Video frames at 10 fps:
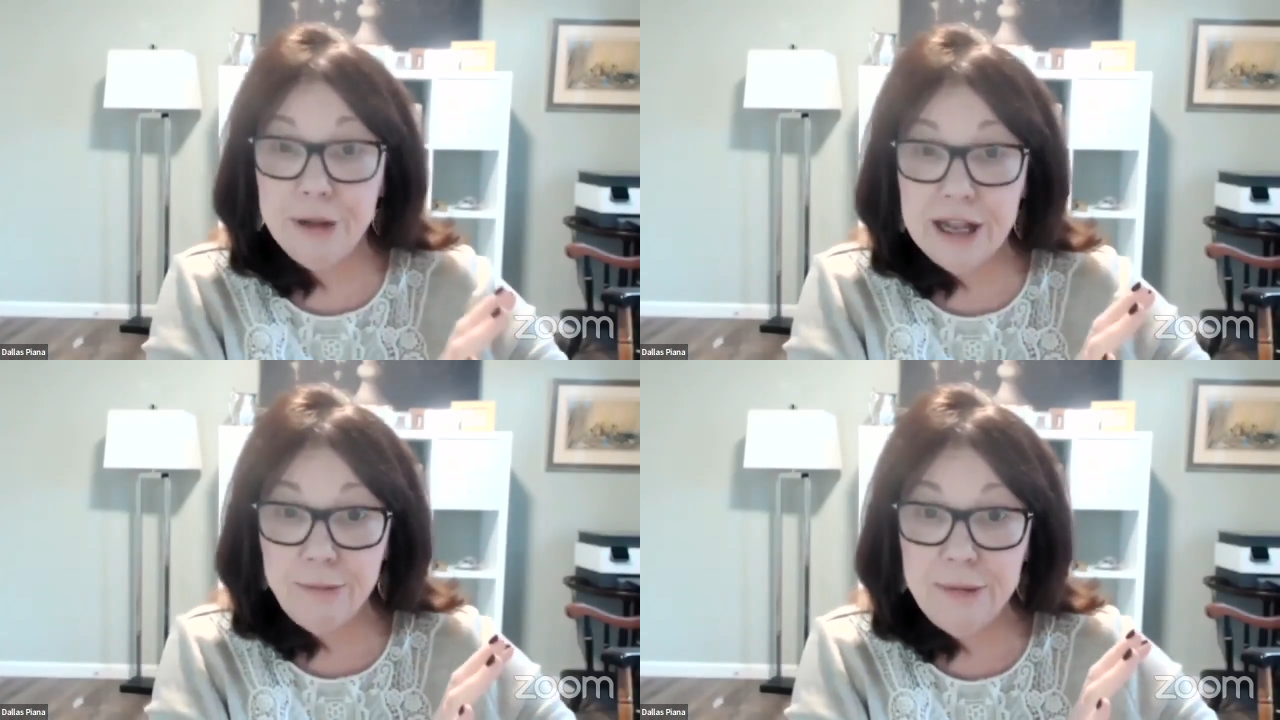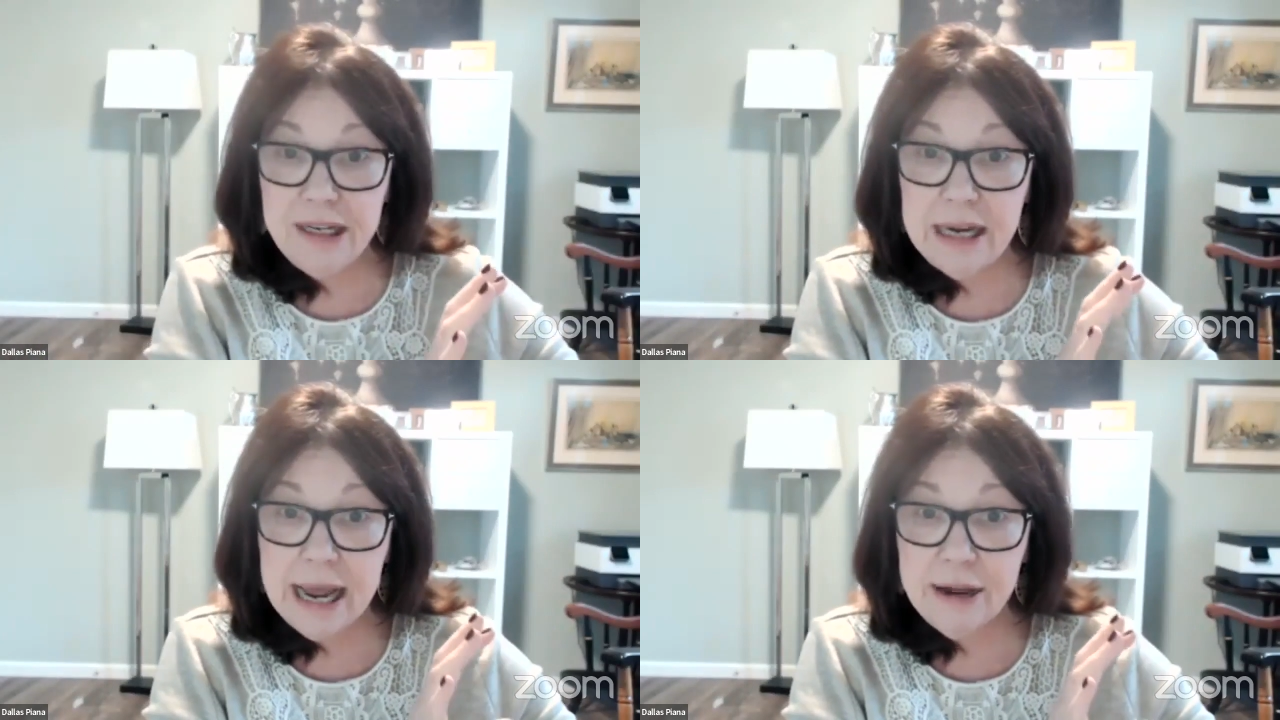that you
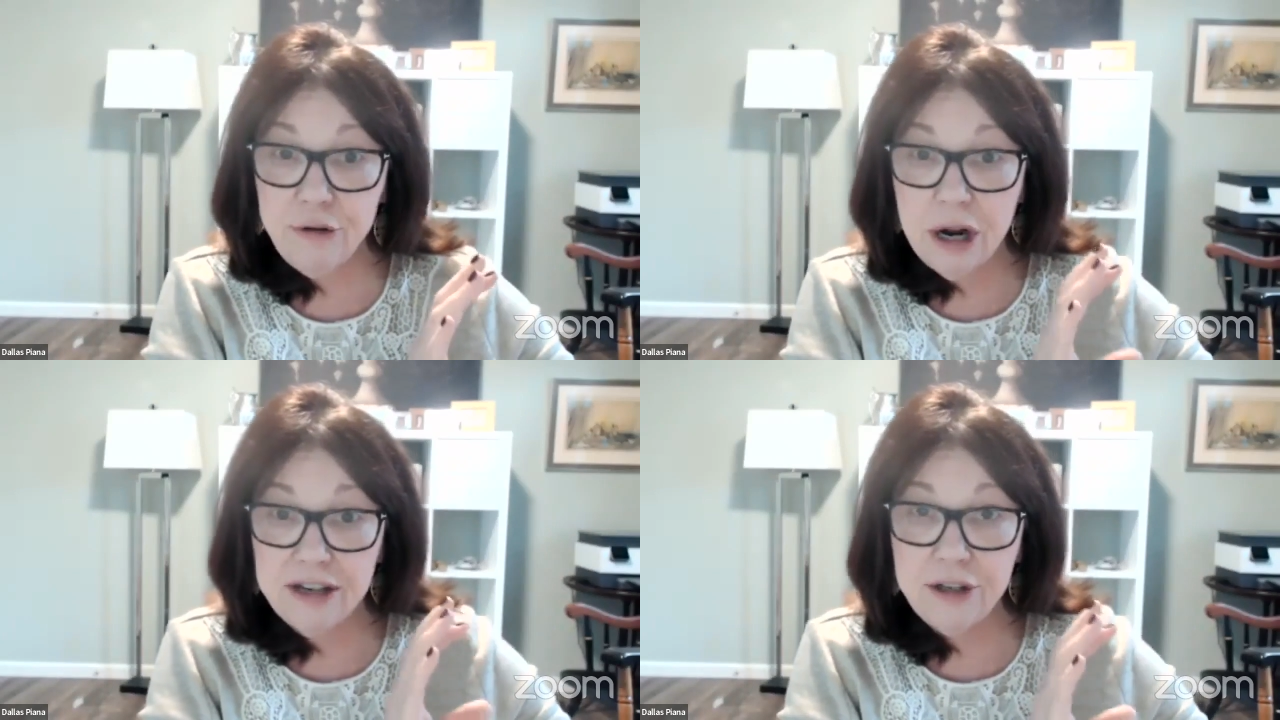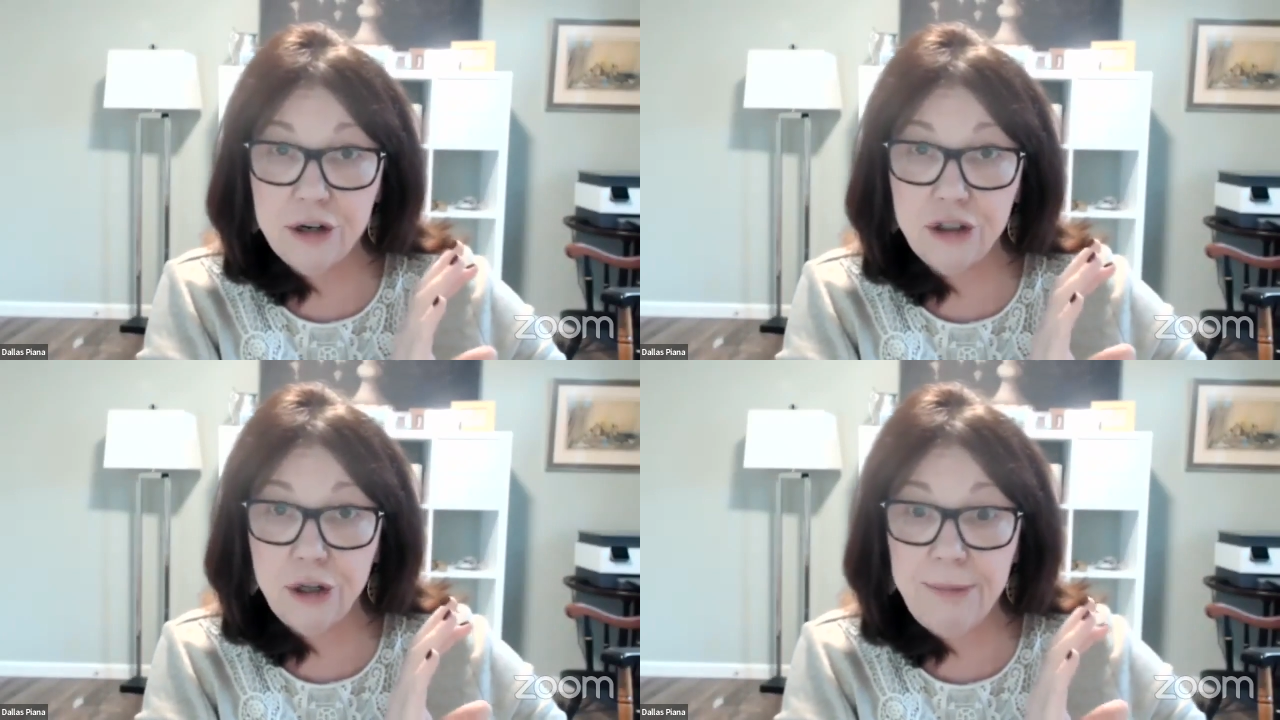meet out on
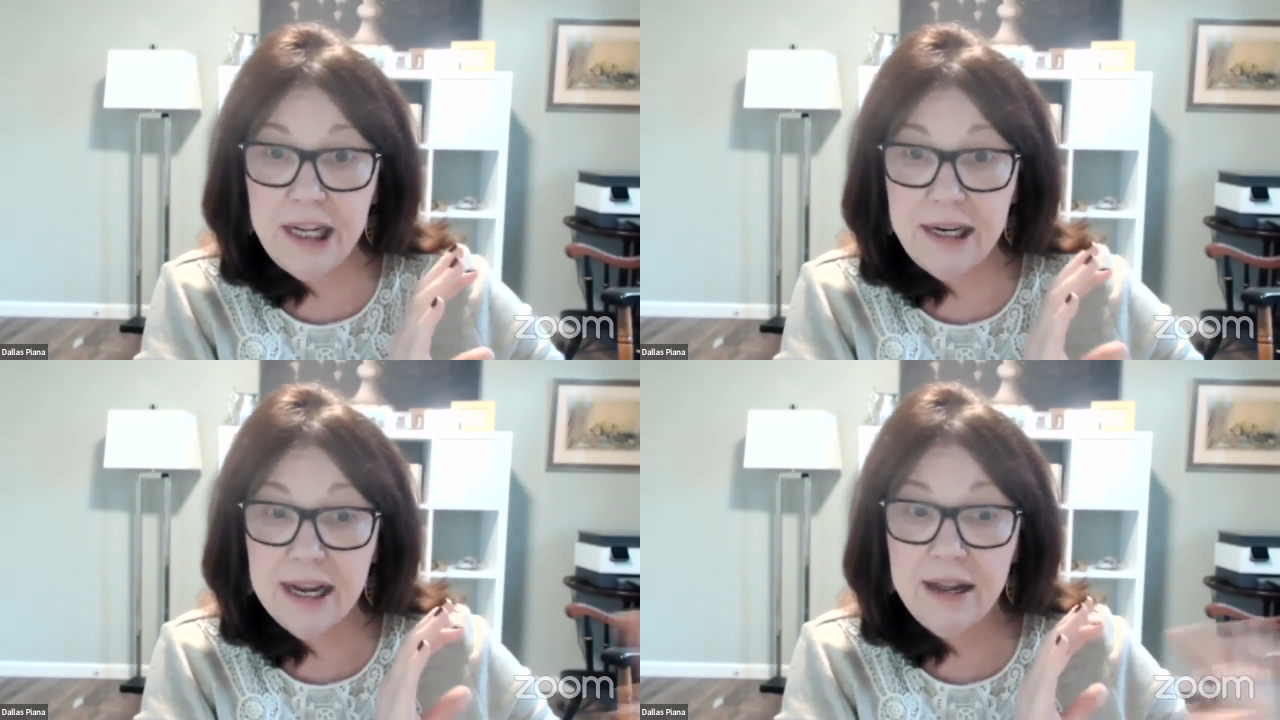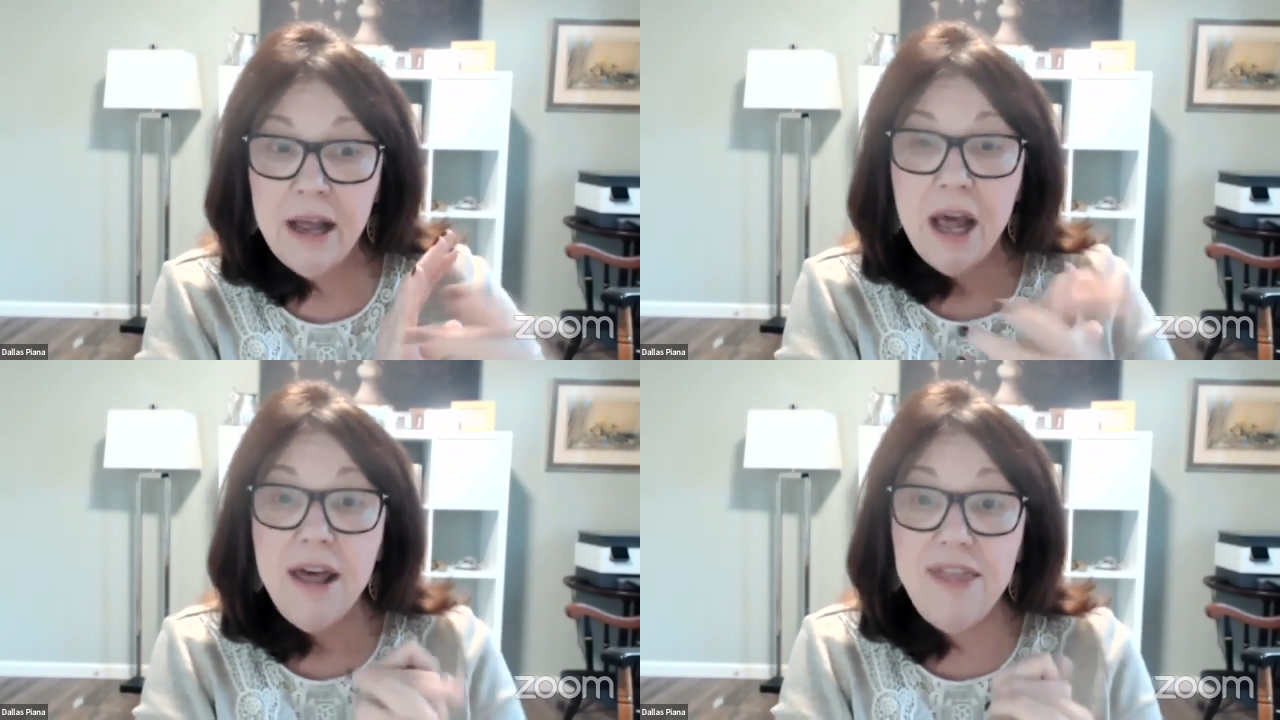social media.